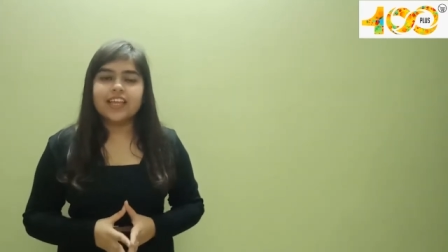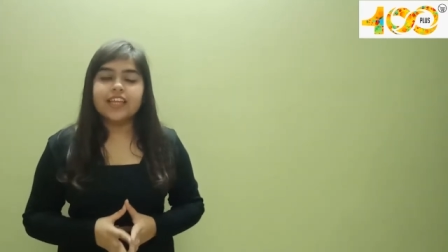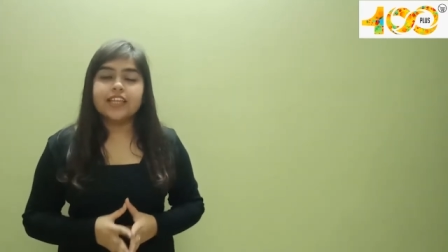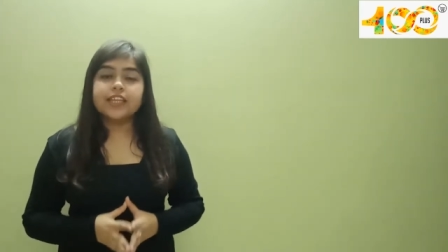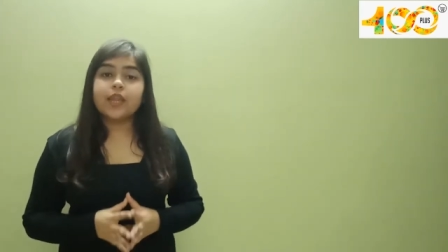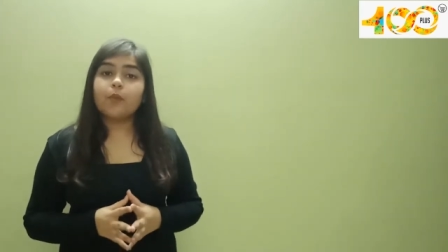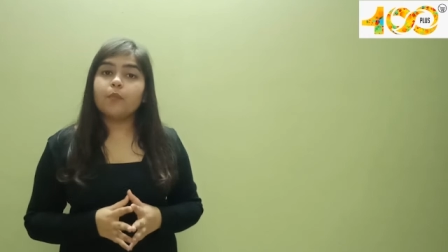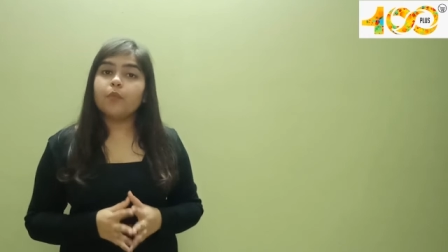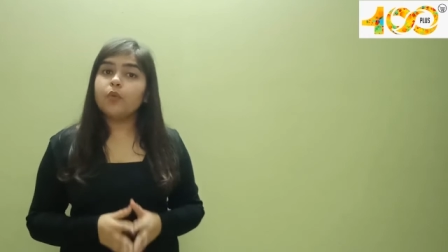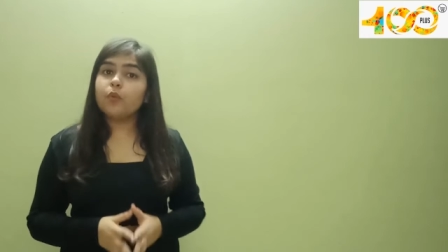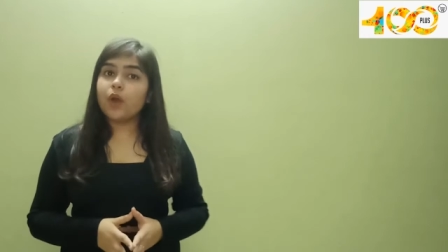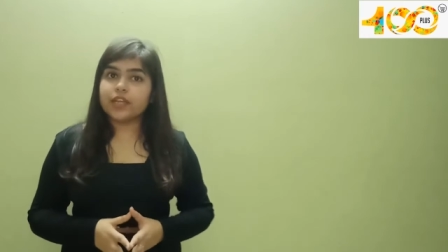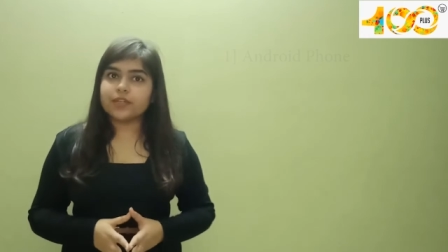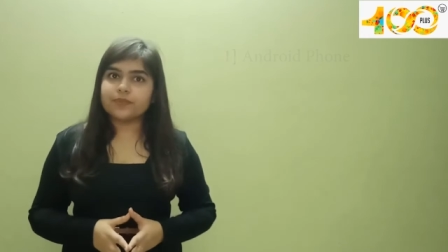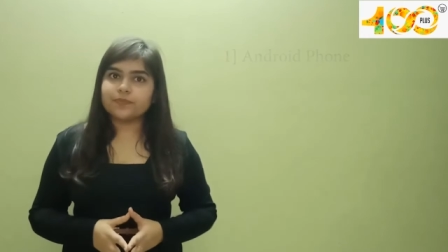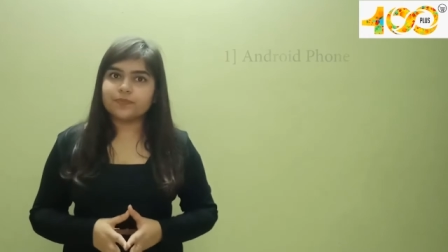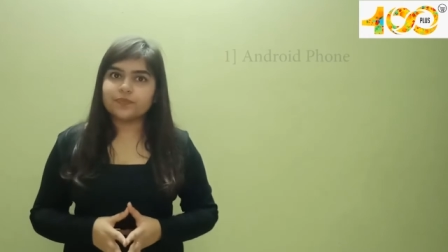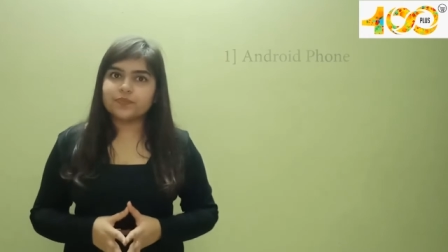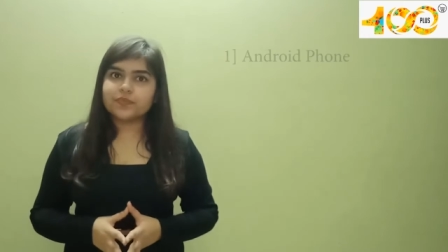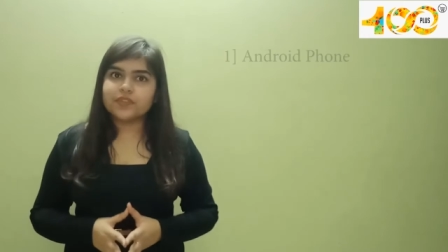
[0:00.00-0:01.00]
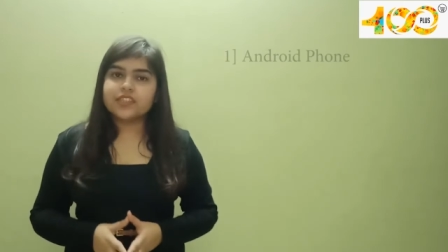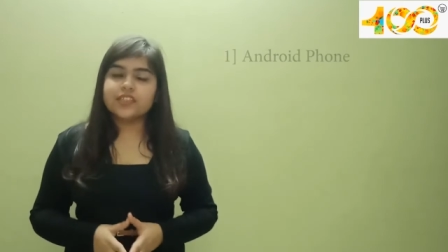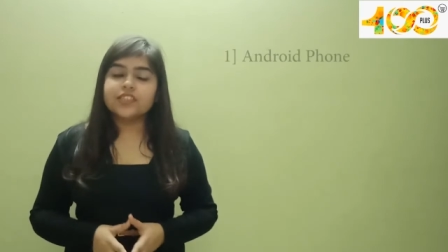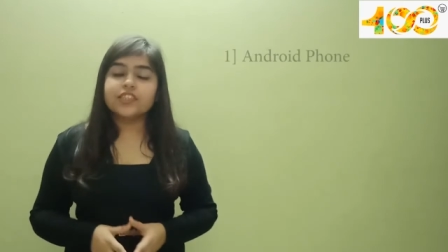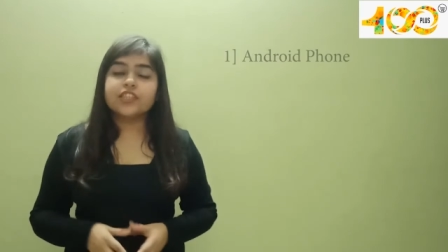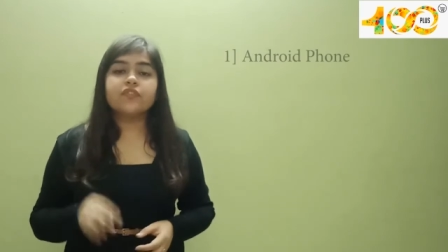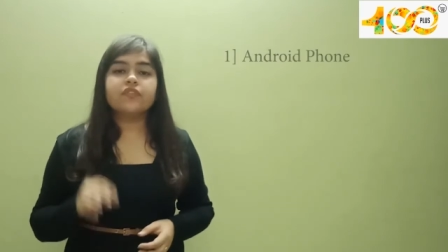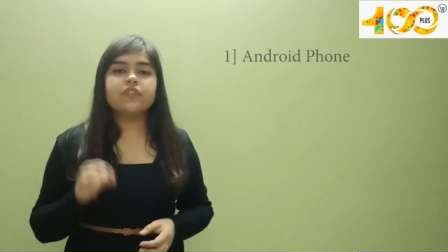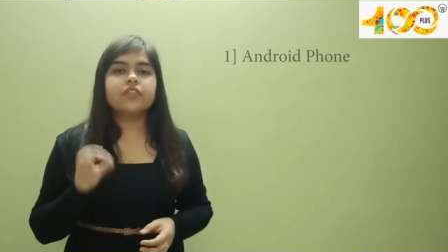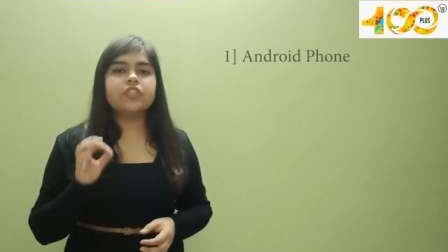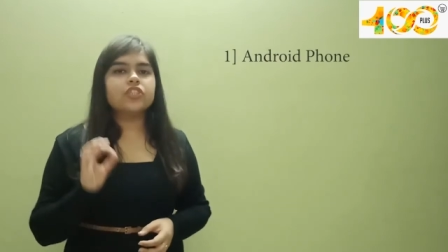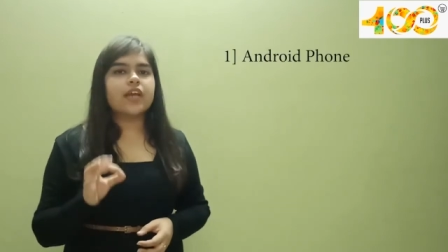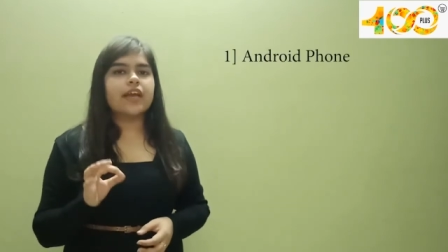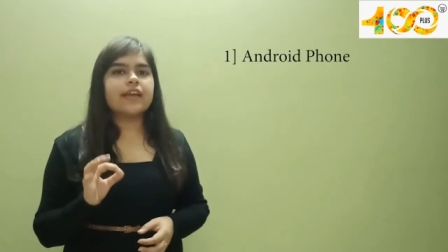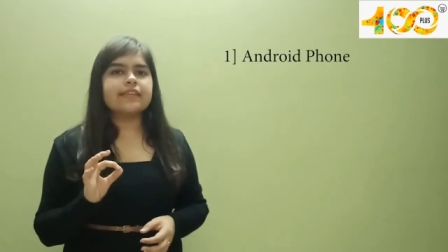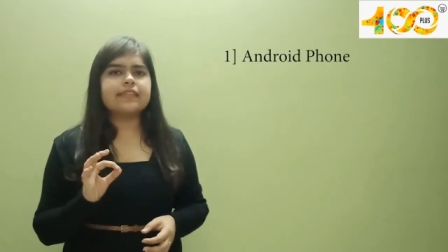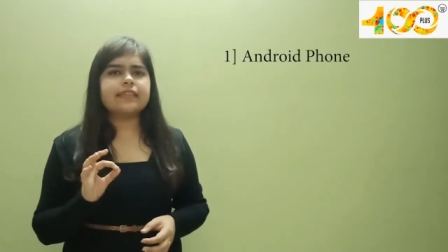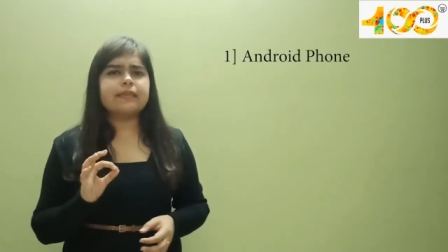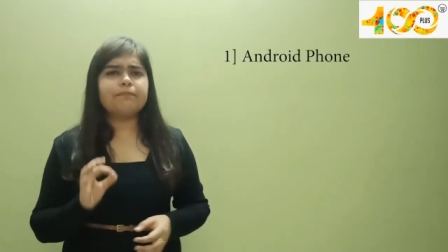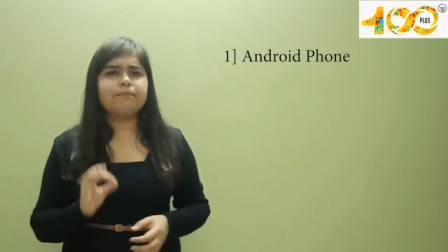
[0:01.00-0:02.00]
Number one, the
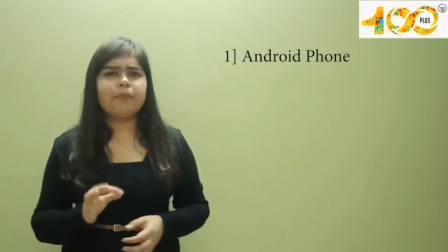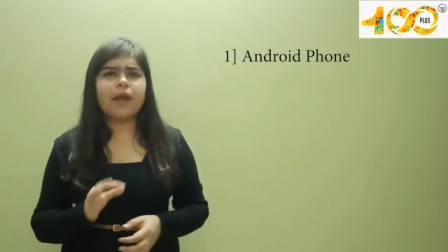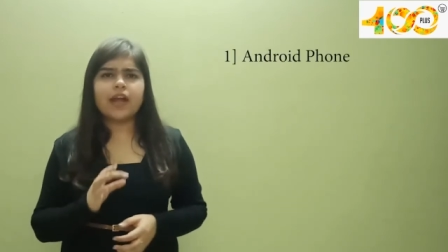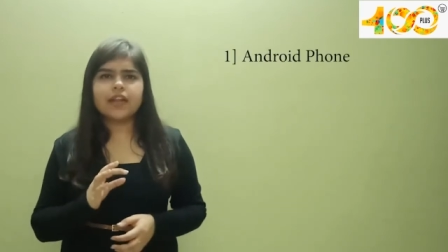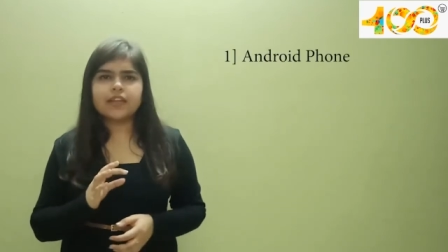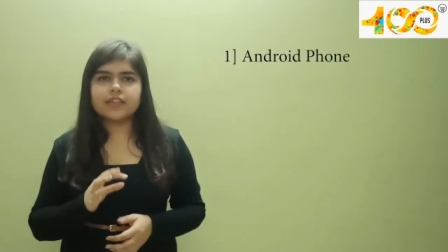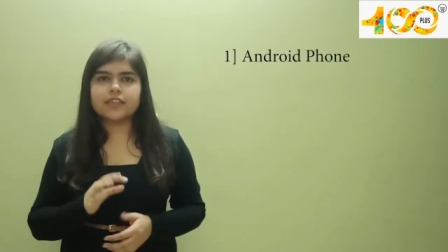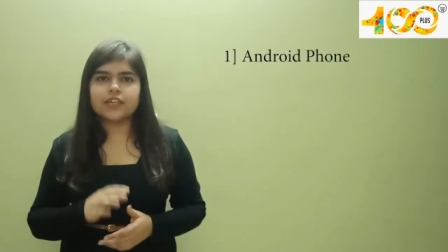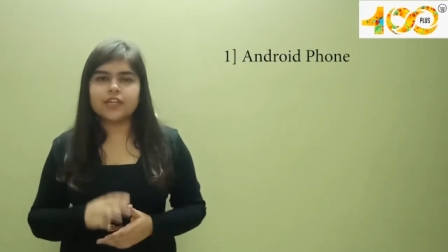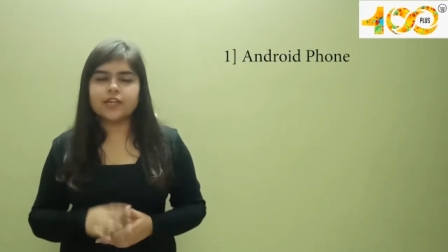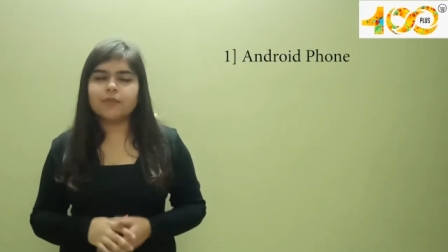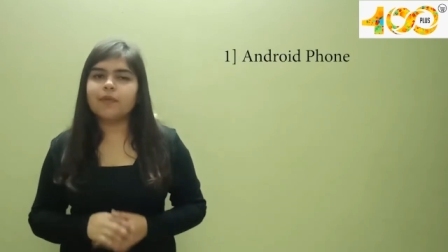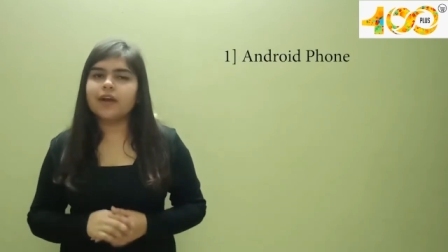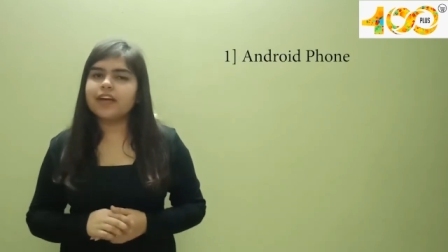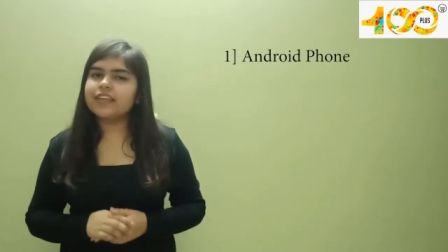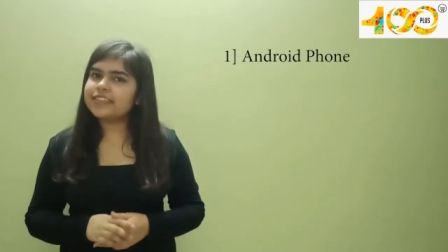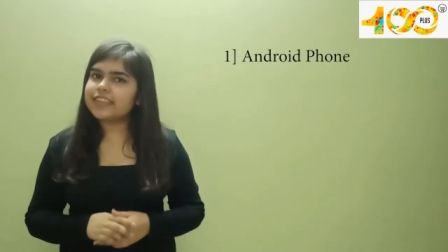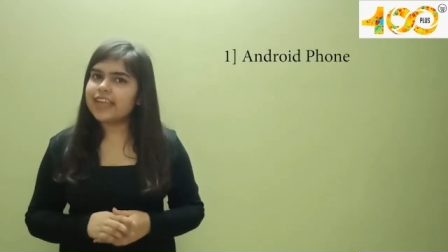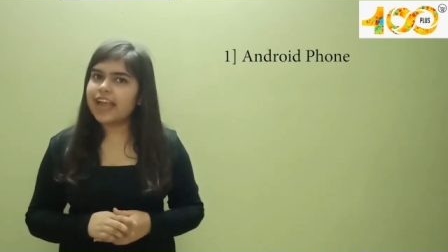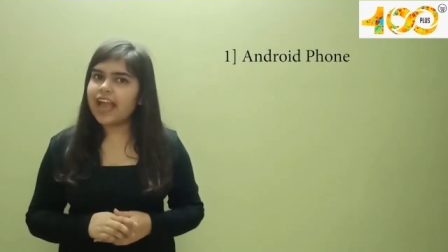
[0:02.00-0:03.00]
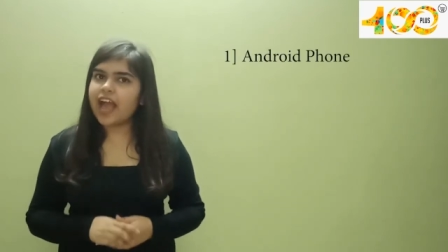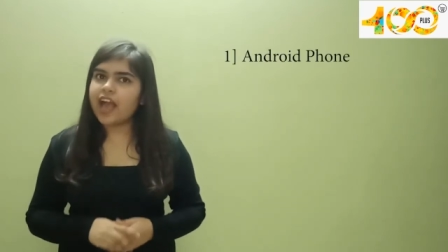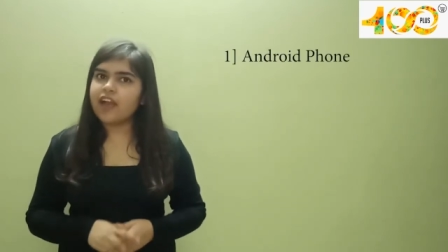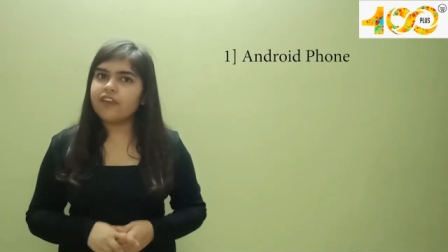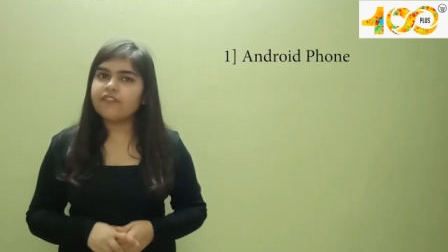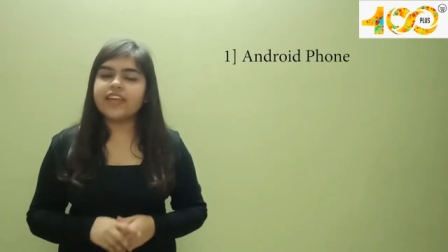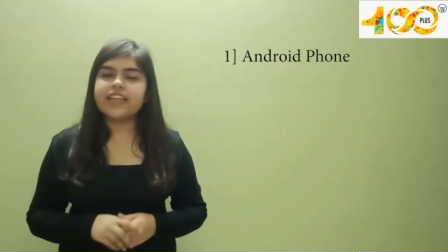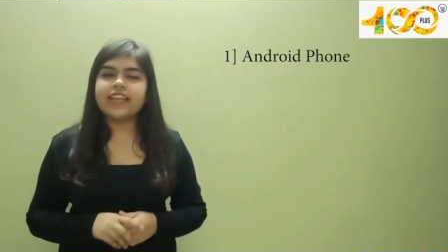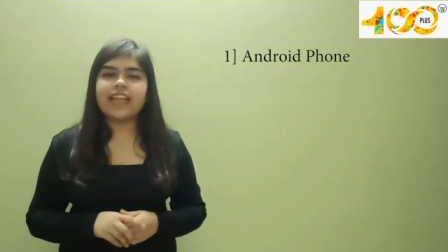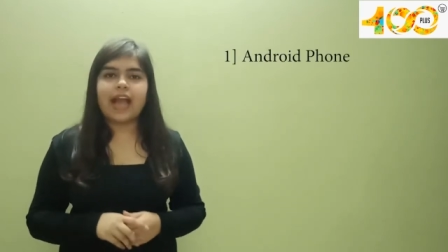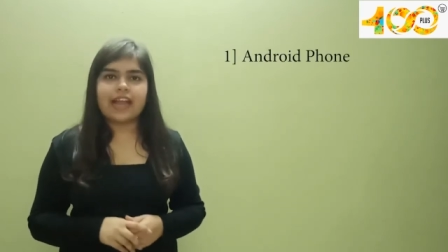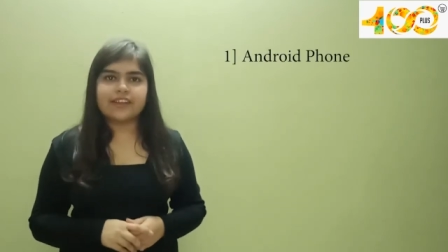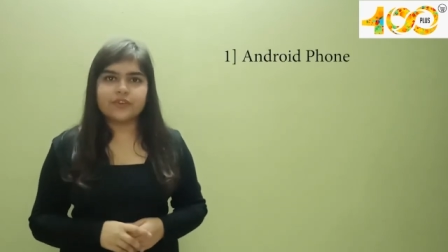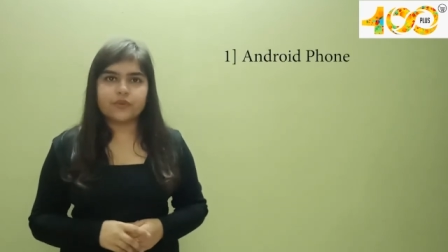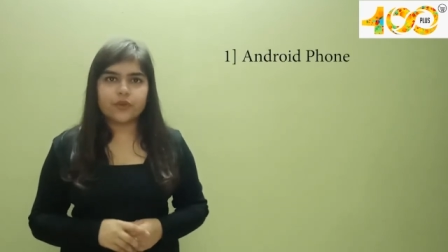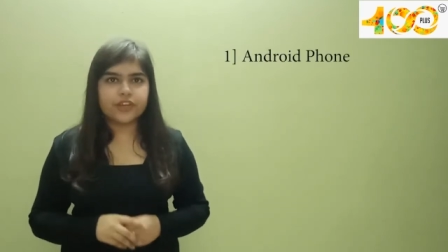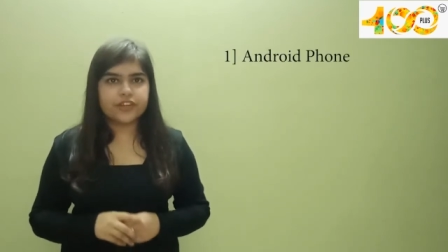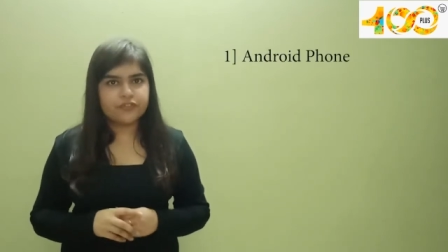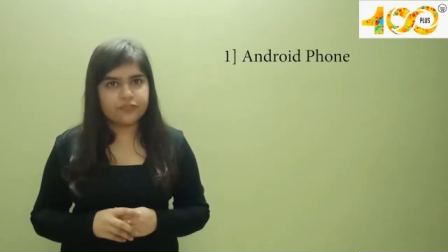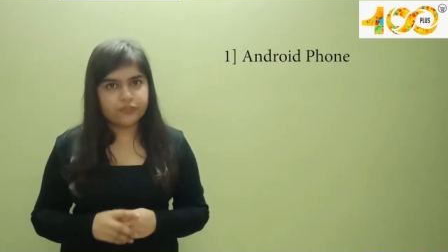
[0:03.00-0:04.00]
franchisee partner must have an
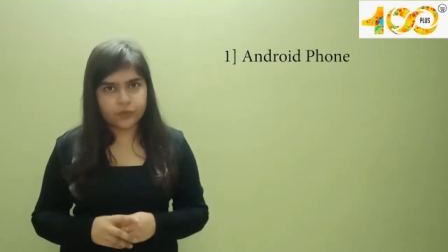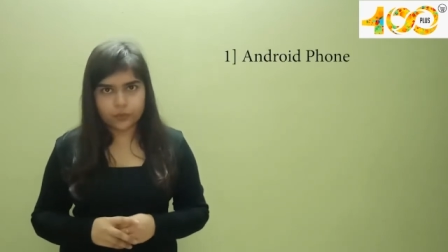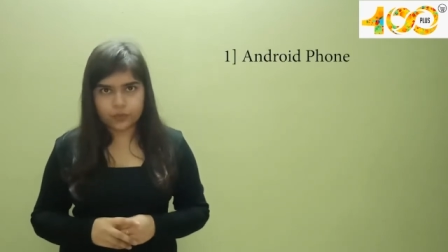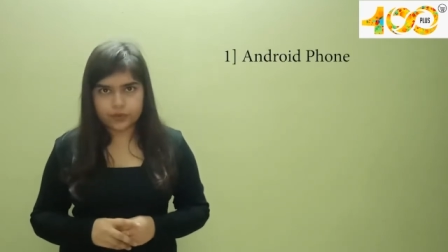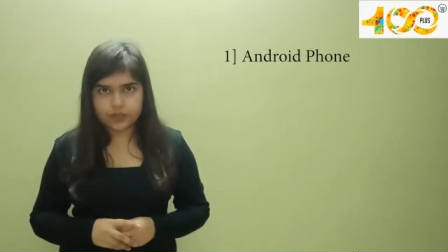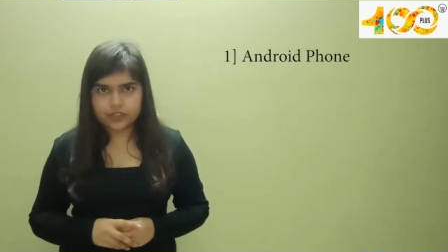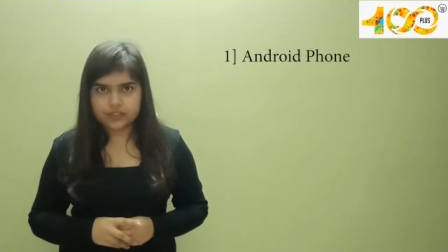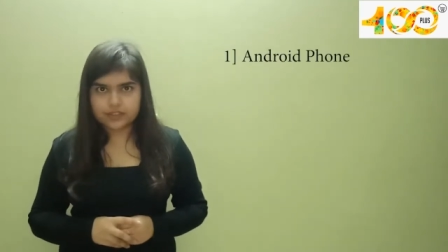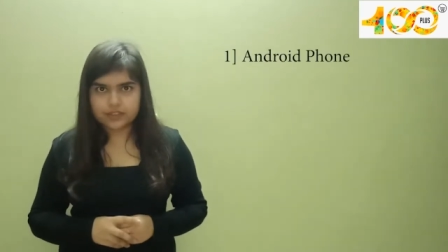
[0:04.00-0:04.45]
Android phone.